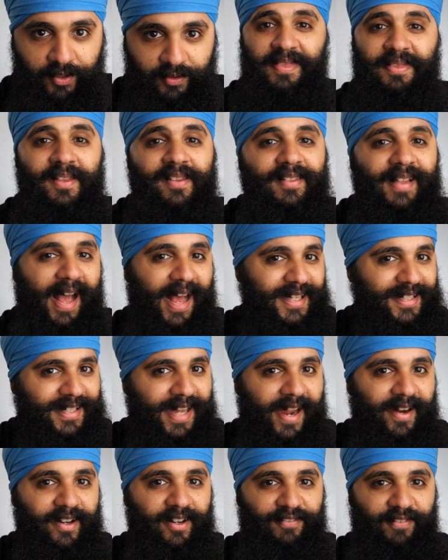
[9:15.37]
And the last
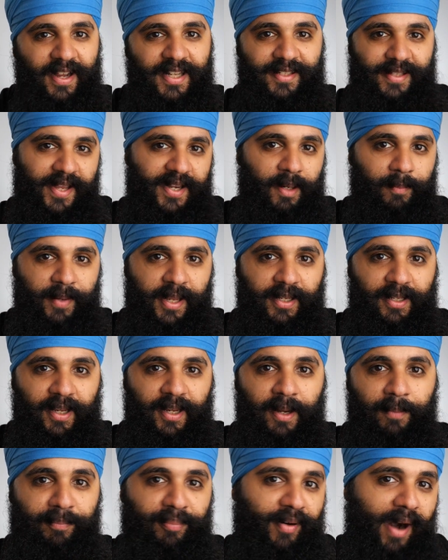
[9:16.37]
sacrifice that you're making,
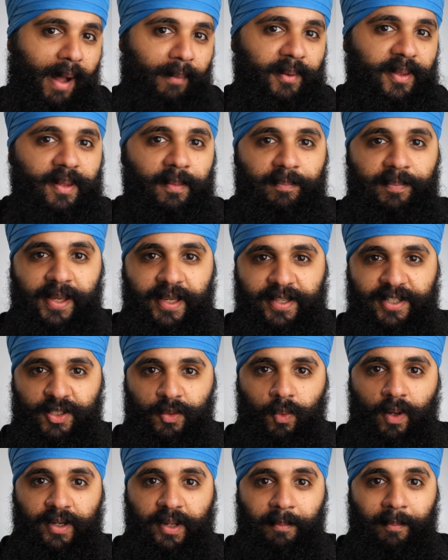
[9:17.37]
and probably the
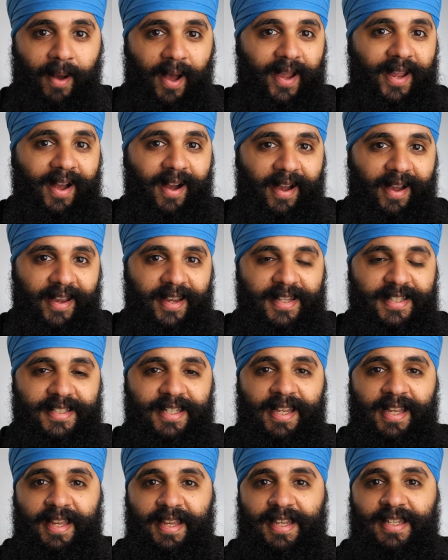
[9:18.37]
biggest one in my eyes, guys,
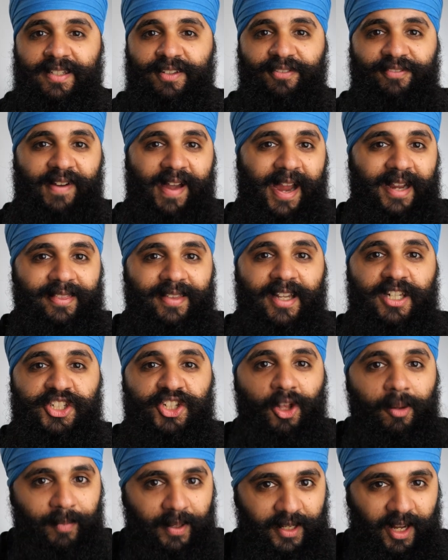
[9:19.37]
is the fact that
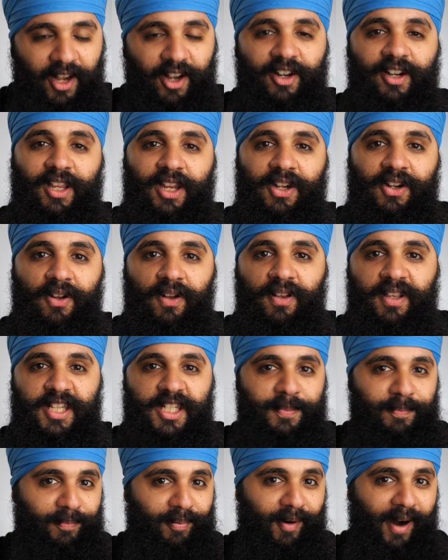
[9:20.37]
jailbreaking your Kindle
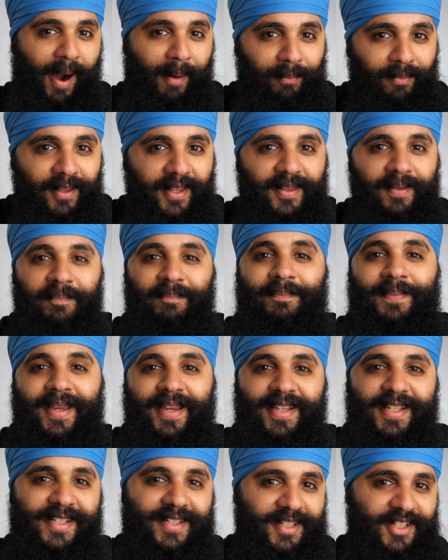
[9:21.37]
is probably the
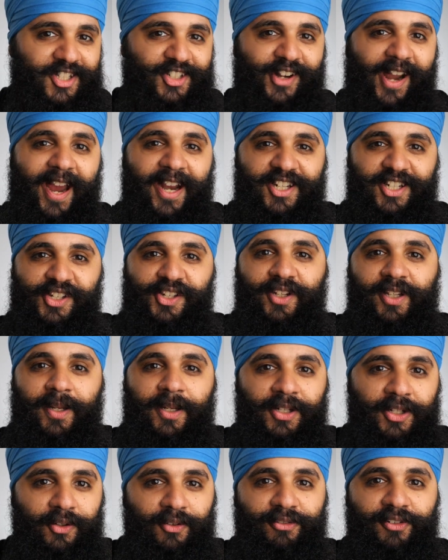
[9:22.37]
biggest distraction you
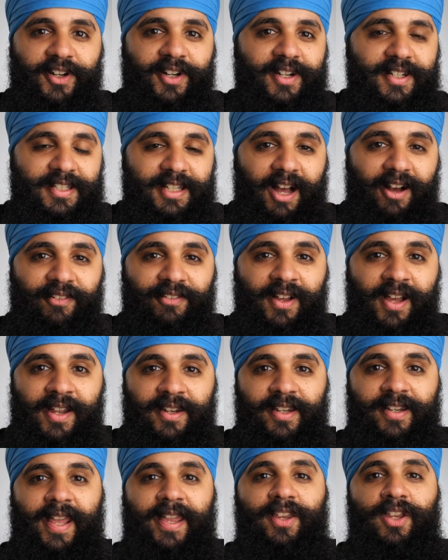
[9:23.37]
can do for yourself
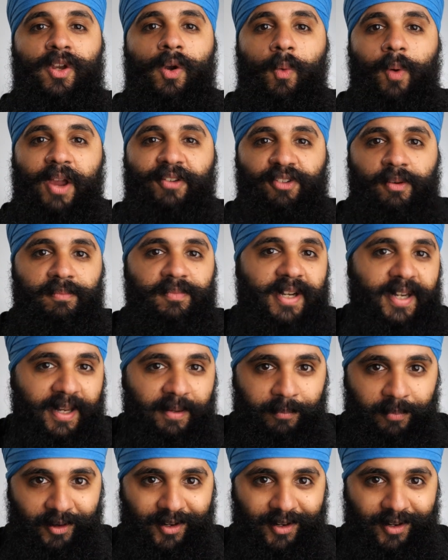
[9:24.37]
to take you away from reading